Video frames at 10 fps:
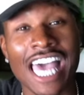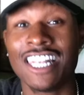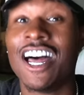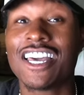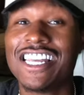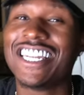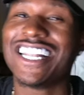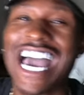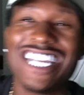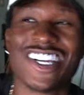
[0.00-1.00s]
And luckily, the
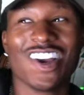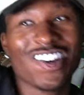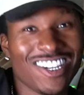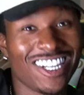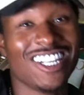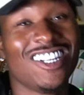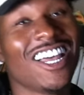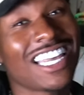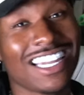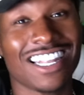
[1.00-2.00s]
light
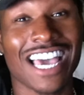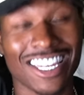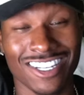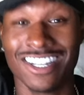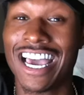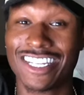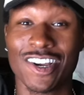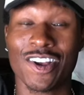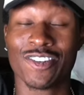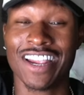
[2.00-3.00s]

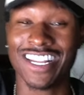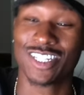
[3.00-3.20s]
turned green.